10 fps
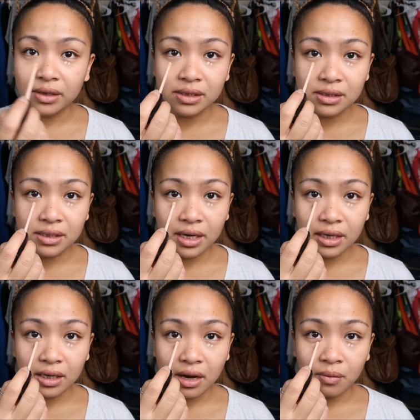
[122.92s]
it's
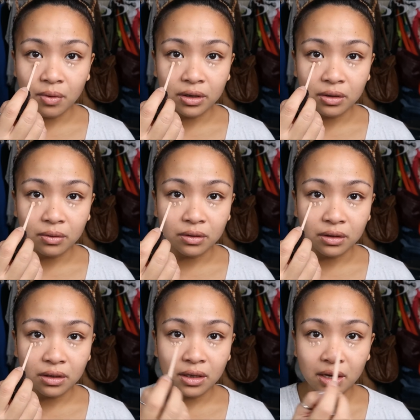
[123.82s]
like I want to go to
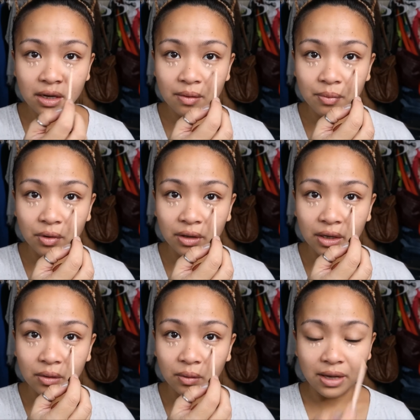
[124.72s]
the club or
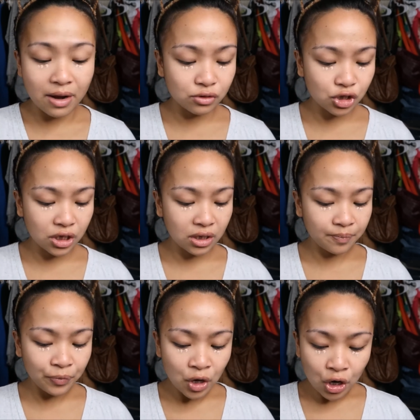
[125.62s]
like go
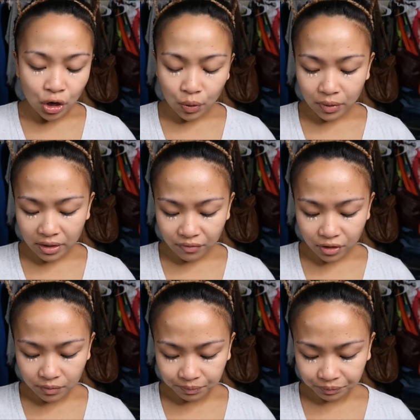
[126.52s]
lounging or
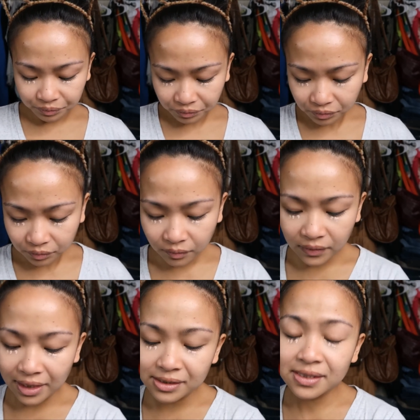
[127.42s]
whatever.
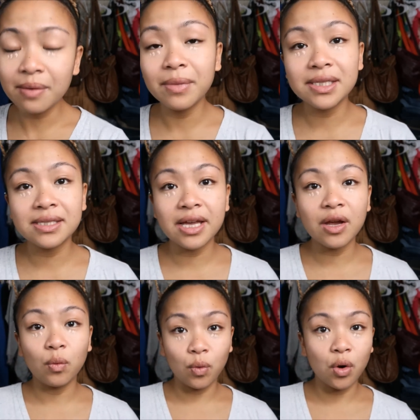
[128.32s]
And some may
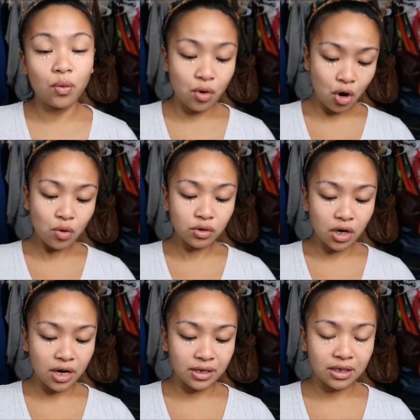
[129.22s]
say, well, hold
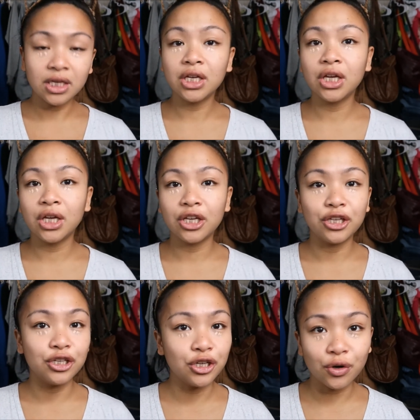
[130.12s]
on,
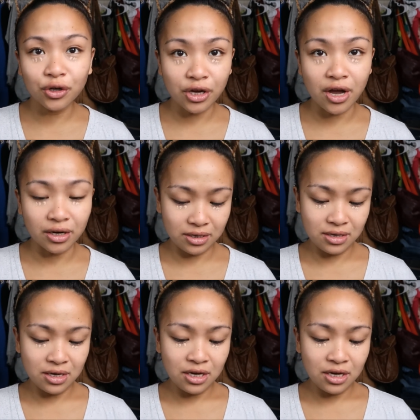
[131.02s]
you're young,